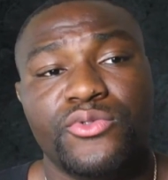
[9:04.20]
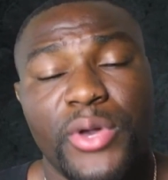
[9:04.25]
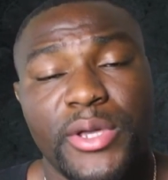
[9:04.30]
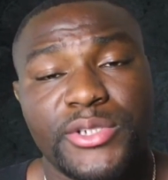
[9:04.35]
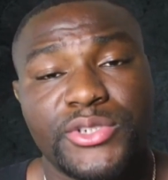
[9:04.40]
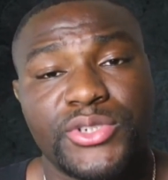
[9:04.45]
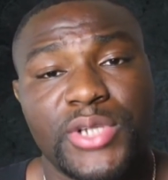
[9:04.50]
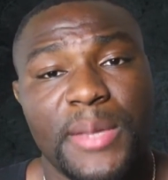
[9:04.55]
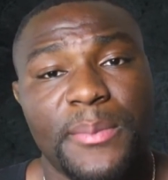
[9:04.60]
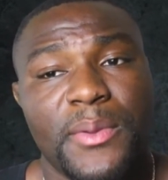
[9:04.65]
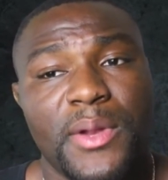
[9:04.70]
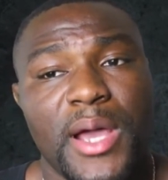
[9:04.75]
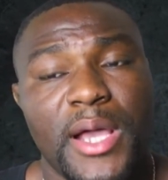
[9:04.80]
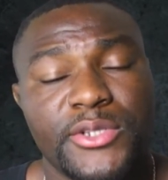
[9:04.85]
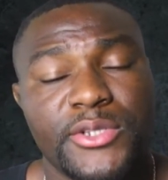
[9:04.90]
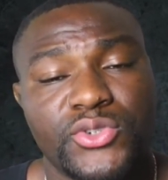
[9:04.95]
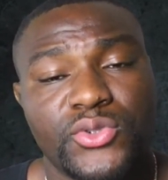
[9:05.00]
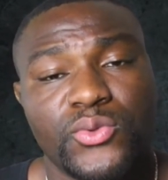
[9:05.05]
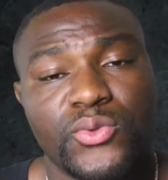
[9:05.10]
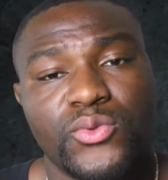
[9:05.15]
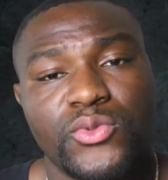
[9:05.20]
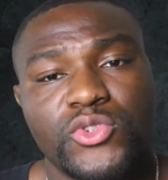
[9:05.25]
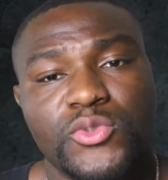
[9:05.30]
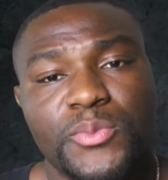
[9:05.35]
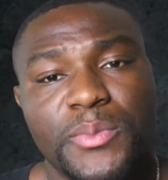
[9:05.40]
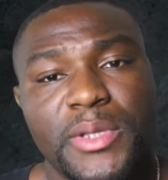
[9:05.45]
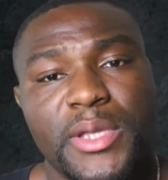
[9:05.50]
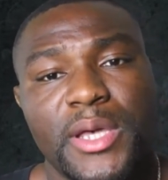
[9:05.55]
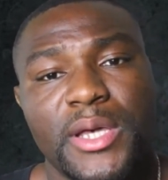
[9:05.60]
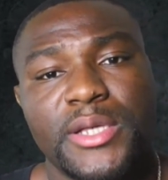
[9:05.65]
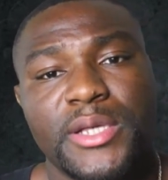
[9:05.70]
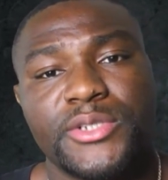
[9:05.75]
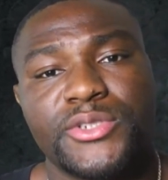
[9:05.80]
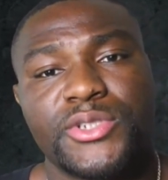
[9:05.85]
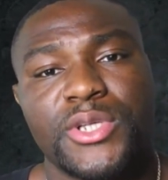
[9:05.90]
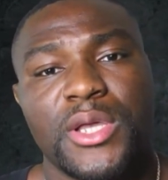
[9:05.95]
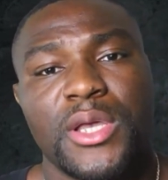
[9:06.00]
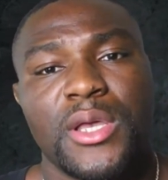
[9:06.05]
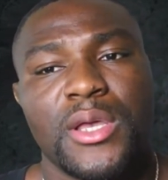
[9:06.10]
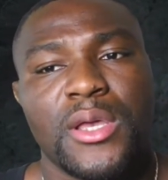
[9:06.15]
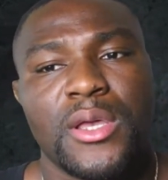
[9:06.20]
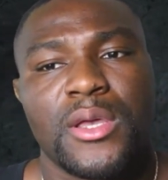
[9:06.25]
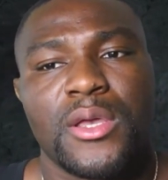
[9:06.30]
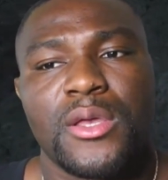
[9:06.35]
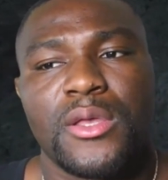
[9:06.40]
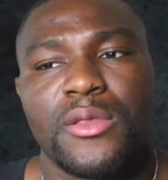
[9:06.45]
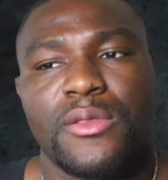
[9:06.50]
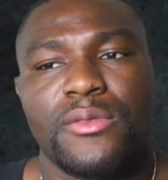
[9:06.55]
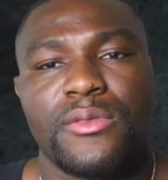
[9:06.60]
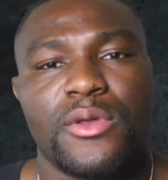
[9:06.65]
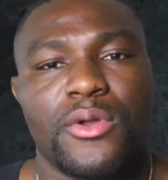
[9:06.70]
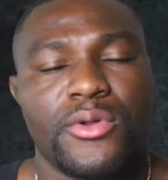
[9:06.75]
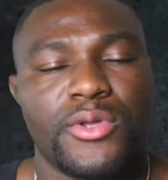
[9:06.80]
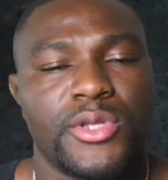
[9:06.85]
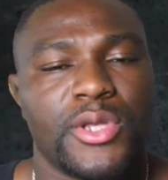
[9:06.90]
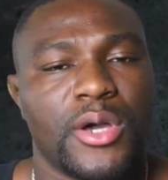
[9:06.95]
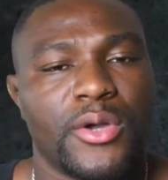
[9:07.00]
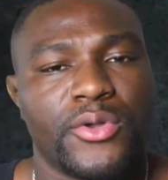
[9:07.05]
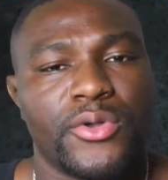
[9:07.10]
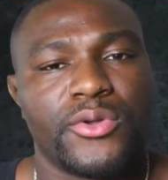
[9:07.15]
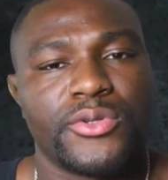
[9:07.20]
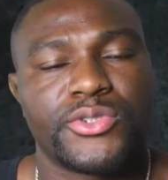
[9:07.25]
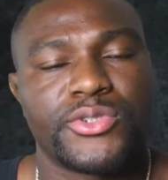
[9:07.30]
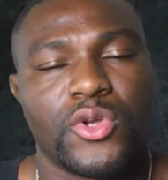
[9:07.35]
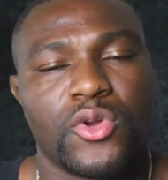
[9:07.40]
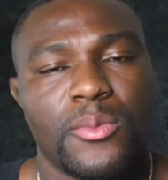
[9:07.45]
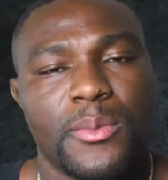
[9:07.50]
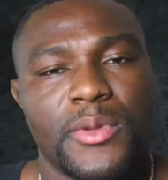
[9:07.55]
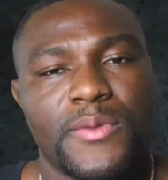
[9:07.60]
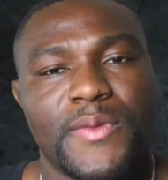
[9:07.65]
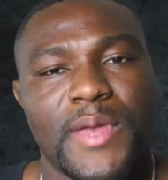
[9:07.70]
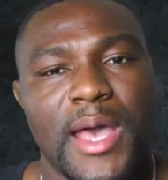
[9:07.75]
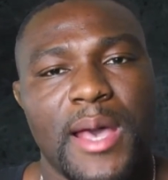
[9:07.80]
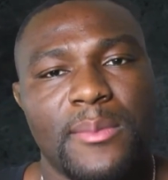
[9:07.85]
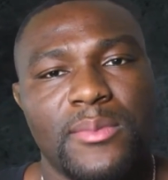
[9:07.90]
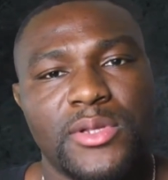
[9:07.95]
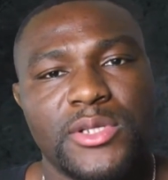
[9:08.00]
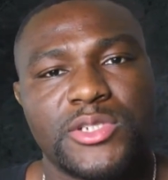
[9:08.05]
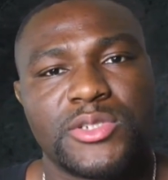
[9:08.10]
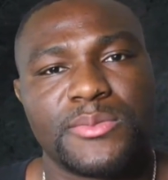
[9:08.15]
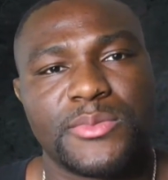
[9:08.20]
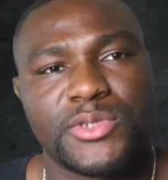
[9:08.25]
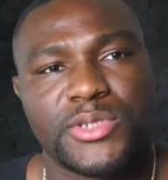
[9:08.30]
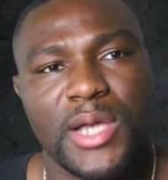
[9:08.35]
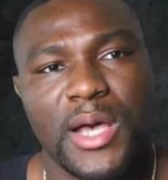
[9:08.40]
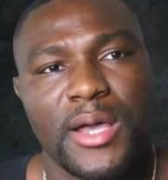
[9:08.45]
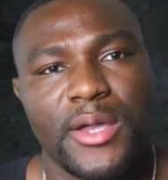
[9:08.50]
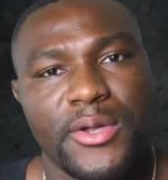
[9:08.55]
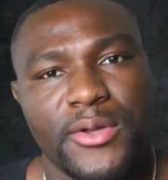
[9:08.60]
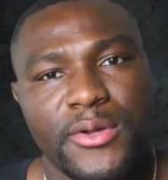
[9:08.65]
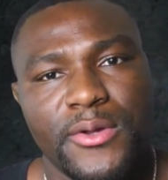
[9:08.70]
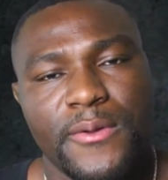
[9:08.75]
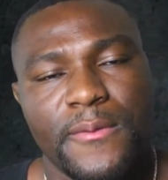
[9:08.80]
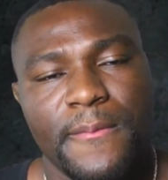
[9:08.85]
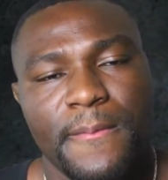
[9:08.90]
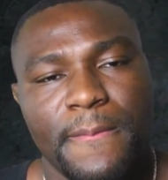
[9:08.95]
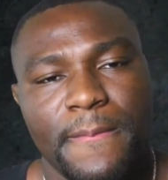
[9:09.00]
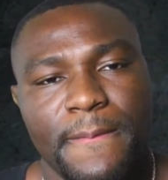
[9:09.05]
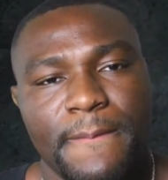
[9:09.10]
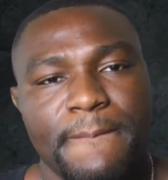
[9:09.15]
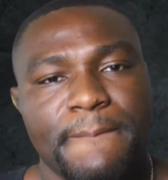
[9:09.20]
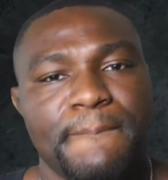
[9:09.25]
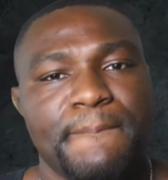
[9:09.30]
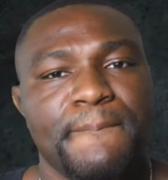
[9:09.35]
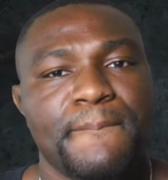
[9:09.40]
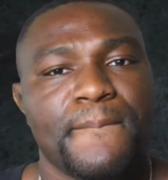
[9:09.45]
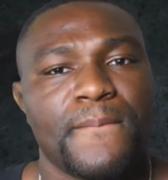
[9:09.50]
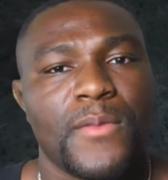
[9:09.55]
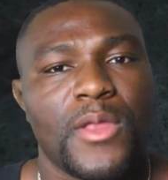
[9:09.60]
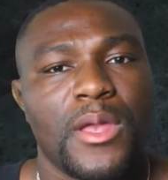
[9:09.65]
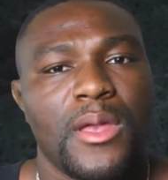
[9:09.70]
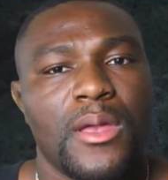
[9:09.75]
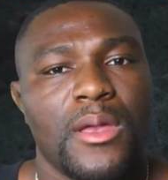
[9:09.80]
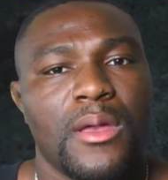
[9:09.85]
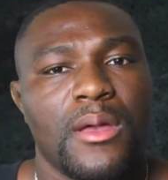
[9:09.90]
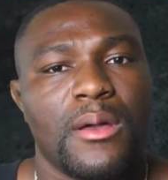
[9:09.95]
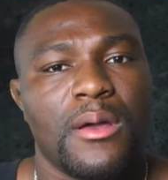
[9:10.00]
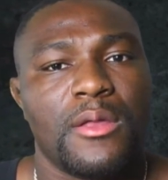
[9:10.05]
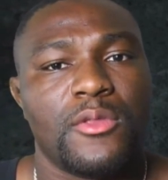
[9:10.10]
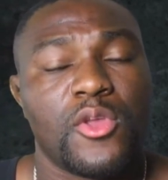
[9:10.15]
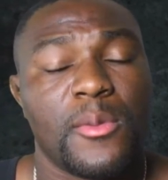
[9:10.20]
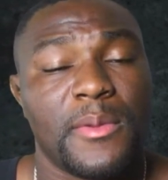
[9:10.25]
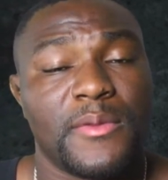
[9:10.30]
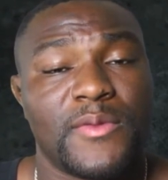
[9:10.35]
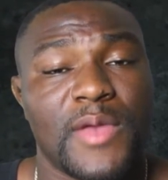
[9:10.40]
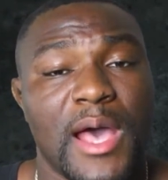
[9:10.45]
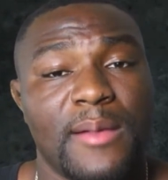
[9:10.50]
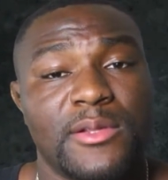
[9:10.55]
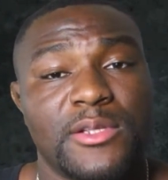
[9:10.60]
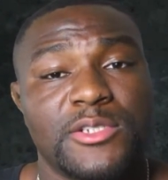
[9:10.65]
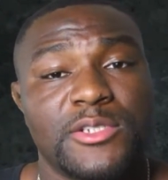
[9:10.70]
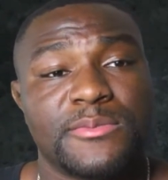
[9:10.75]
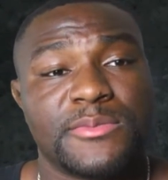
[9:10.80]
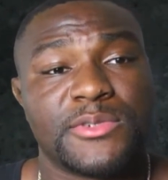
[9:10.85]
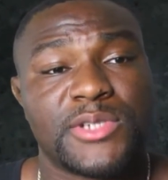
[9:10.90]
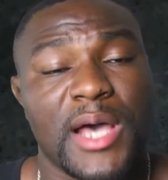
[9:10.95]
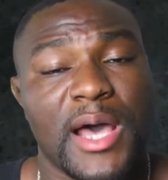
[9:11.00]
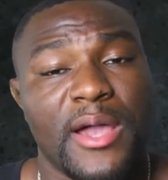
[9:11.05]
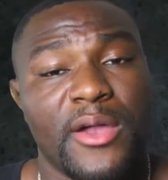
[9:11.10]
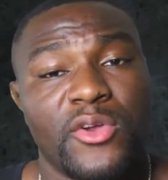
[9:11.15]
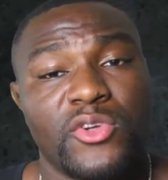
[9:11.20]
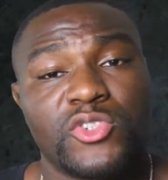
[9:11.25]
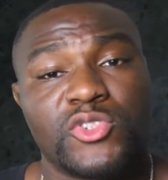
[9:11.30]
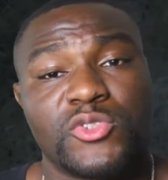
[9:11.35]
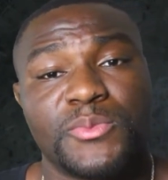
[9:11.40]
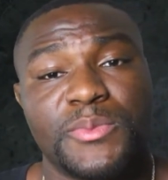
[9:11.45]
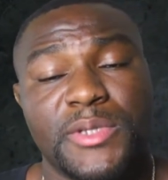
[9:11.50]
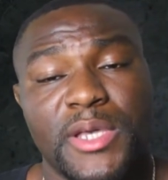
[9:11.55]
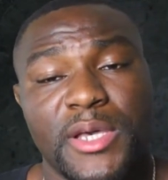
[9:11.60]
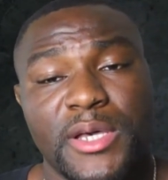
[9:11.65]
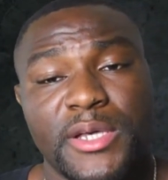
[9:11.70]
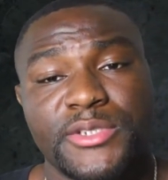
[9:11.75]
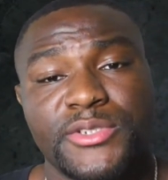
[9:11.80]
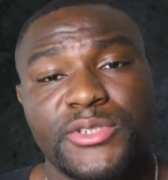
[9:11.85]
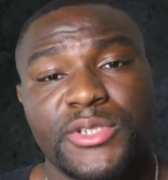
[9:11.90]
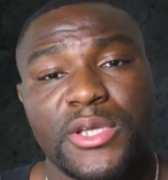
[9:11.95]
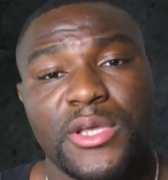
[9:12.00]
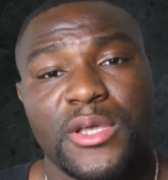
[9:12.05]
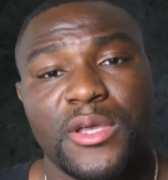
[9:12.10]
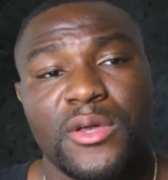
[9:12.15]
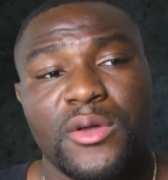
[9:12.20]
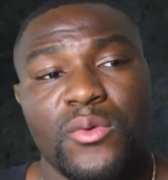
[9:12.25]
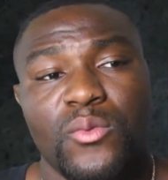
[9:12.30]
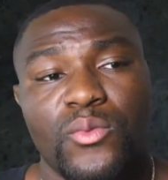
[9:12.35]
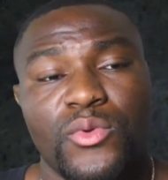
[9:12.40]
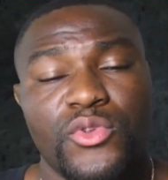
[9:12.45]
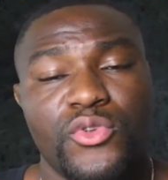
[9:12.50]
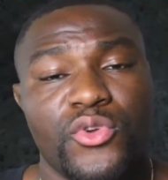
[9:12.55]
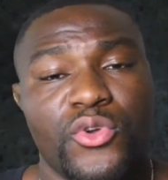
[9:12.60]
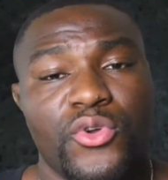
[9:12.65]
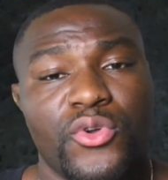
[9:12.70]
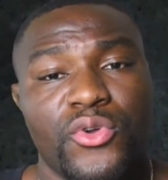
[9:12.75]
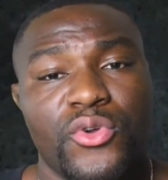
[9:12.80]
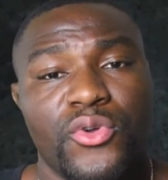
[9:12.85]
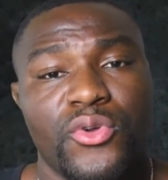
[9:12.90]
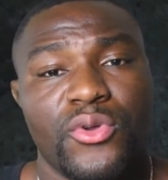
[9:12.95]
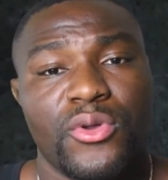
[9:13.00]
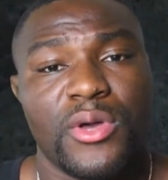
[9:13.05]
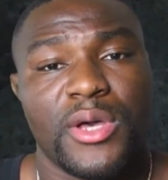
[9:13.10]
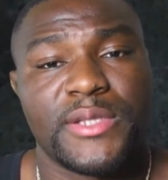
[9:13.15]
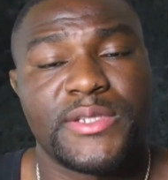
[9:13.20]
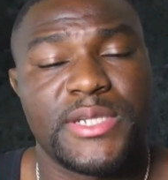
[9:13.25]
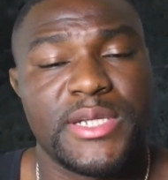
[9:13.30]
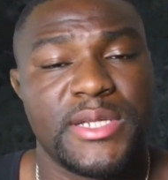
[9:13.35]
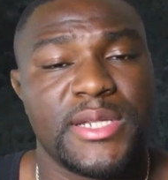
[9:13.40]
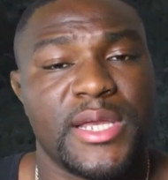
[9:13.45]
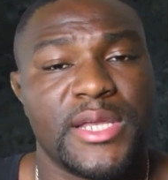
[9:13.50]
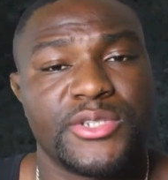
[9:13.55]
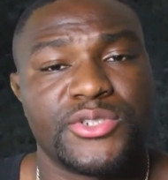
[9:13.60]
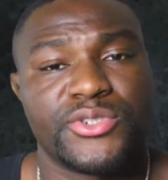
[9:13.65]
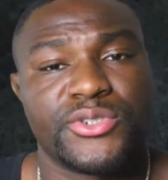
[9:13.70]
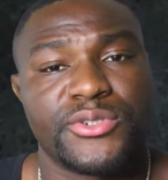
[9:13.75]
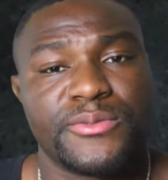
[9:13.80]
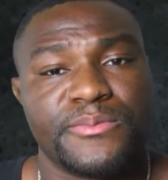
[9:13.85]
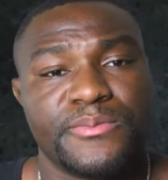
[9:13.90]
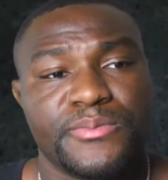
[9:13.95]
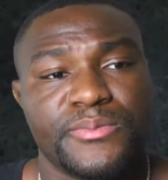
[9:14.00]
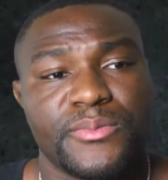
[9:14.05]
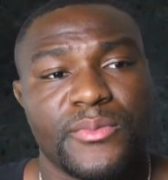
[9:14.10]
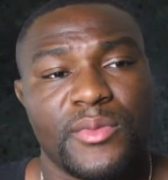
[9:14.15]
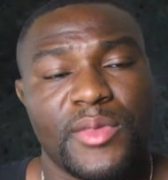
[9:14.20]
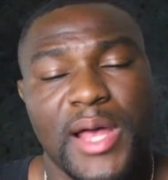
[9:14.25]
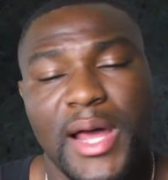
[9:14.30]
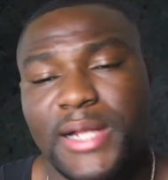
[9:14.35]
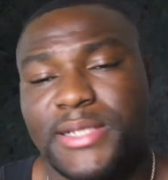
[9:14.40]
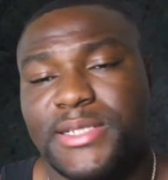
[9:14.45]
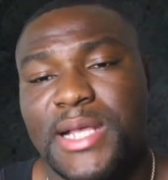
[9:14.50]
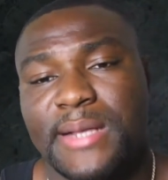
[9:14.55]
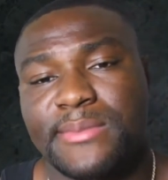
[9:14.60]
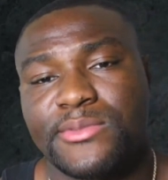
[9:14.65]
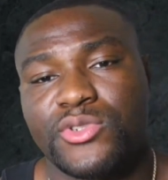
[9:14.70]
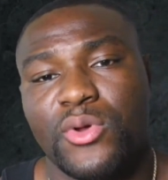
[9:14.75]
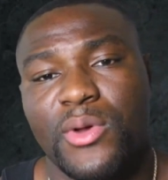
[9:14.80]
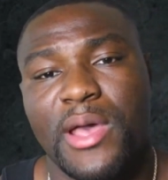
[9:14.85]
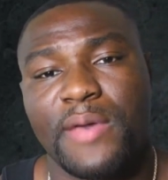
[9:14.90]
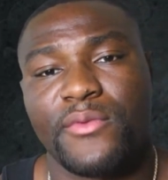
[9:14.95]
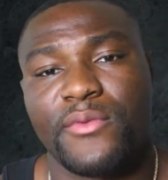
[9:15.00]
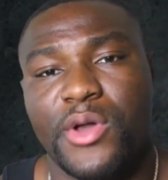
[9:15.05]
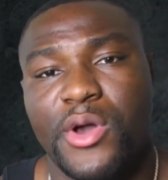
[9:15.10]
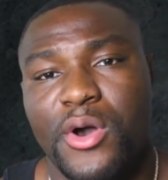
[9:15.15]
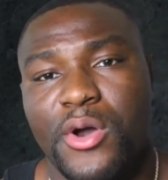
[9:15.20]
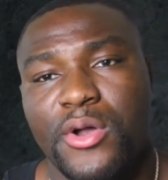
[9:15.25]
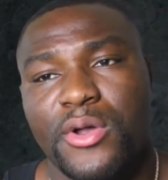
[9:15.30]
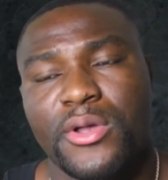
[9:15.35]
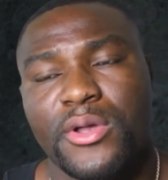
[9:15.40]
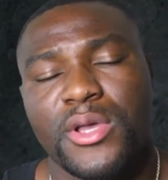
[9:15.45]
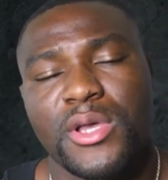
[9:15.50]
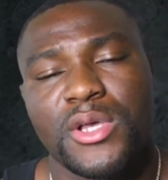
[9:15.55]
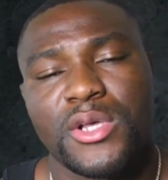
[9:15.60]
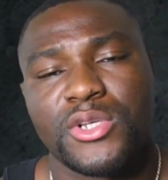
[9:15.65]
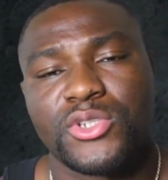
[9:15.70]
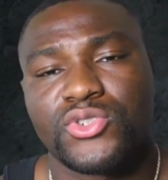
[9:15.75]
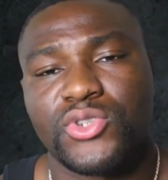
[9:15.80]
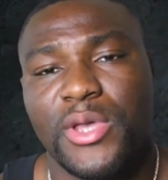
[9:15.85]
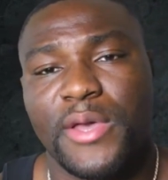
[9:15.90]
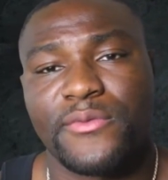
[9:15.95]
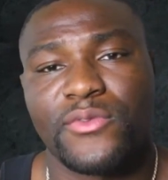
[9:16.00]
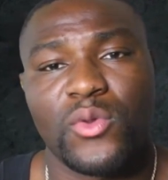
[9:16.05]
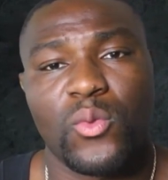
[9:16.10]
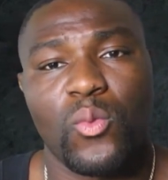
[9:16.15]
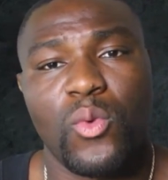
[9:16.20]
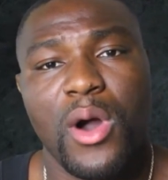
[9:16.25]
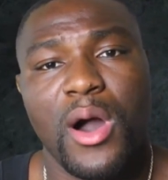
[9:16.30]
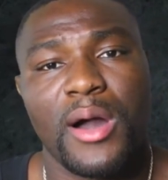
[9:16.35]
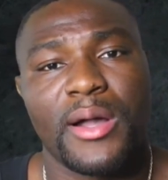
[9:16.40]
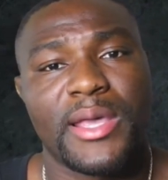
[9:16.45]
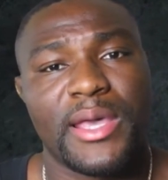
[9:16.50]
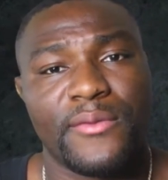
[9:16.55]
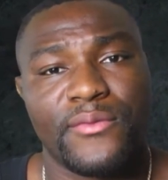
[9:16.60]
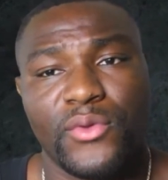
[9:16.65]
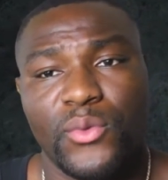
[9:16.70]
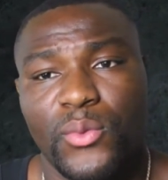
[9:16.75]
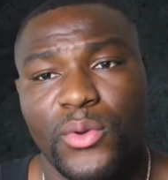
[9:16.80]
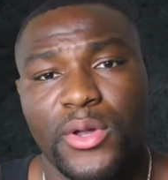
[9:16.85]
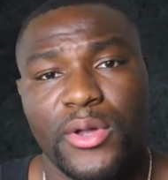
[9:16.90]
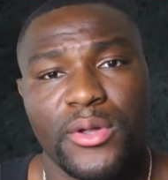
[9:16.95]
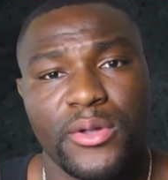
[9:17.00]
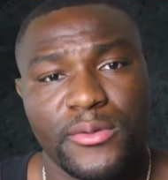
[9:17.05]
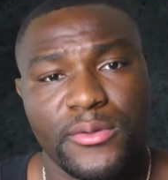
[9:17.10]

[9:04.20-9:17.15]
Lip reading: shape in high school is because they're younger, so their metabolism is higher. Their metabolism is higher just because when you're a teenager, a lot of times you don't have a car, so you have to walk everywhere.